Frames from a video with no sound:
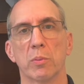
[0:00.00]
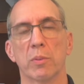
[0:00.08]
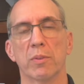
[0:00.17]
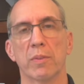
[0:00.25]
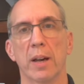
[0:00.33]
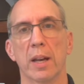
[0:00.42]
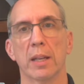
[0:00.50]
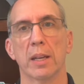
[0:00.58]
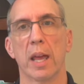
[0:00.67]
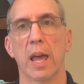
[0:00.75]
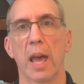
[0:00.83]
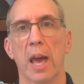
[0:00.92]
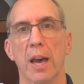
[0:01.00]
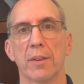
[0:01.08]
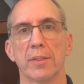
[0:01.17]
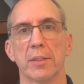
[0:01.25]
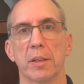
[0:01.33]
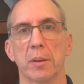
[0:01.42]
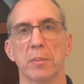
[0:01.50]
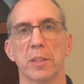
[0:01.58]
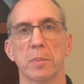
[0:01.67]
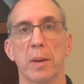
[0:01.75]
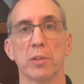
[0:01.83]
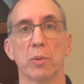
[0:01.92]
we'll find have some
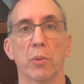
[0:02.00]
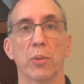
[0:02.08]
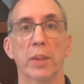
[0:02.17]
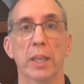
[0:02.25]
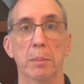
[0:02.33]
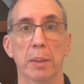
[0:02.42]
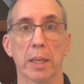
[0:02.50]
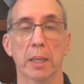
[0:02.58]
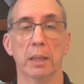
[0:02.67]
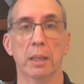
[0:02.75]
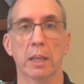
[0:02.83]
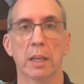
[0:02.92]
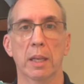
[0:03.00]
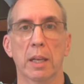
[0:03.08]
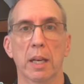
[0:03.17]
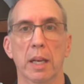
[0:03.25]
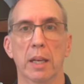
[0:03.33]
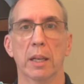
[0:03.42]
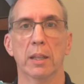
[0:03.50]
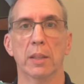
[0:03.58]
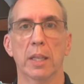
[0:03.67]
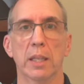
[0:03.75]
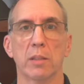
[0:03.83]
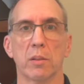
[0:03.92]
special theming, and
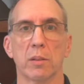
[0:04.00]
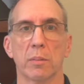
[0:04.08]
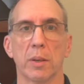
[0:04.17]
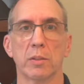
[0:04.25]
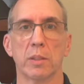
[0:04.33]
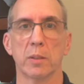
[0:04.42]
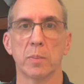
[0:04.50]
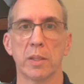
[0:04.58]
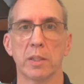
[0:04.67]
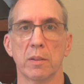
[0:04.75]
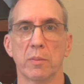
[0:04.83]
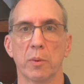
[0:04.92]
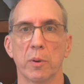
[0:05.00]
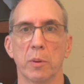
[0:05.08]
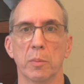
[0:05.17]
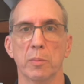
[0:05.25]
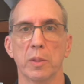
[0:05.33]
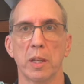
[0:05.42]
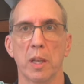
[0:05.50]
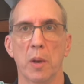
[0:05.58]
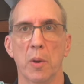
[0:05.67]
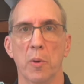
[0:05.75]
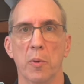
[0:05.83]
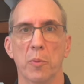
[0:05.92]
these are the most expensive rooms,
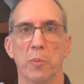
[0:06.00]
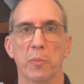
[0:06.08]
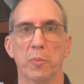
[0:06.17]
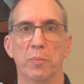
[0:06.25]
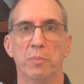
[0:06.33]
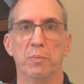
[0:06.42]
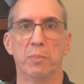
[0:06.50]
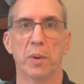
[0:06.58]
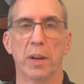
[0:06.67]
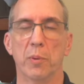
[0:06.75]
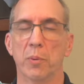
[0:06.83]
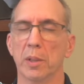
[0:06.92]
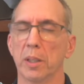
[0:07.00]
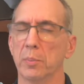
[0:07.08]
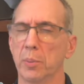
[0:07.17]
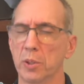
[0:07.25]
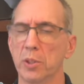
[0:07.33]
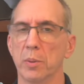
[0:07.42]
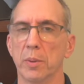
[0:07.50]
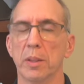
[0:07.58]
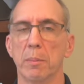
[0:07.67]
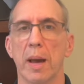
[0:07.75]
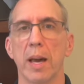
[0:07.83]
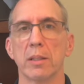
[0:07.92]
but it really puts you in the
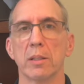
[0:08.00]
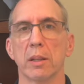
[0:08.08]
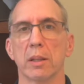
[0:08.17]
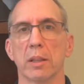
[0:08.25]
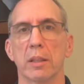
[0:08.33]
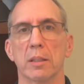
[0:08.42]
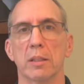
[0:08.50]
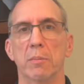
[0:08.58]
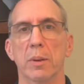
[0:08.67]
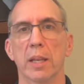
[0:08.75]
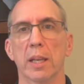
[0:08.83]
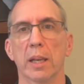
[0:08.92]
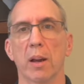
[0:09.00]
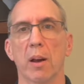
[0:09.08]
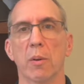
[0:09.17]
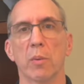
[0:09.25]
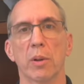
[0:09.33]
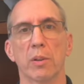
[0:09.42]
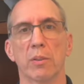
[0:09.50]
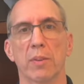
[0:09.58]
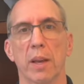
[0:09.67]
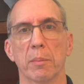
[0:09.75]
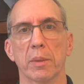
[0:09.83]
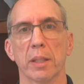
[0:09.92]
magic depending on what your
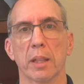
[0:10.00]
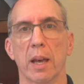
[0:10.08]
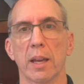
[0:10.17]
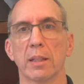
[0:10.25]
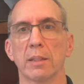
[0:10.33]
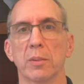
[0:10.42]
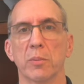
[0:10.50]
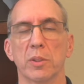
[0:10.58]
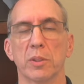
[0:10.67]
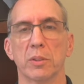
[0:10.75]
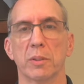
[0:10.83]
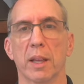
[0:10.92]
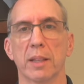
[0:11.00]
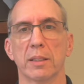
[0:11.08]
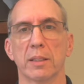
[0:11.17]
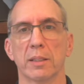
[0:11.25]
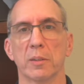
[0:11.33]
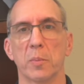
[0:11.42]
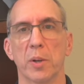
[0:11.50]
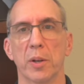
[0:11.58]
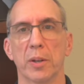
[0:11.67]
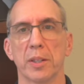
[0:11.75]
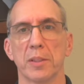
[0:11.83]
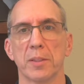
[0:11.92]
family likes and what you'd like to
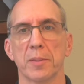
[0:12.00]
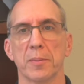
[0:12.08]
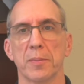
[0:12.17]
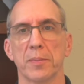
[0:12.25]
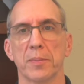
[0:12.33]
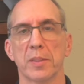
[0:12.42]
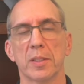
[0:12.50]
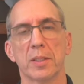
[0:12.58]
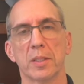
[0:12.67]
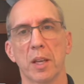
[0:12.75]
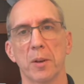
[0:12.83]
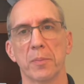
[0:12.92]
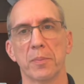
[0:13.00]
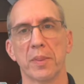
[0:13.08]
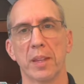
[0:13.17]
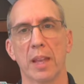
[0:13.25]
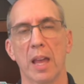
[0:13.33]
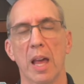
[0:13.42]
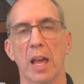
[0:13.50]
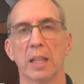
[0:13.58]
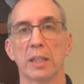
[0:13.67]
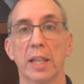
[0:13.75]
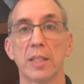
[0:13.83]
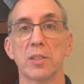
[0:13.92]
experience. So
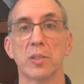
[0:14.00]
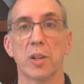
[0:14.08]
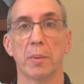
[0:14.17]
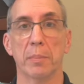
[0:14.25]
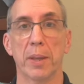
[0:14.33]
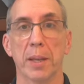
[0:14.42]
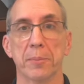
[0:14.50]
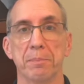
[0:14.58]
let's jump in.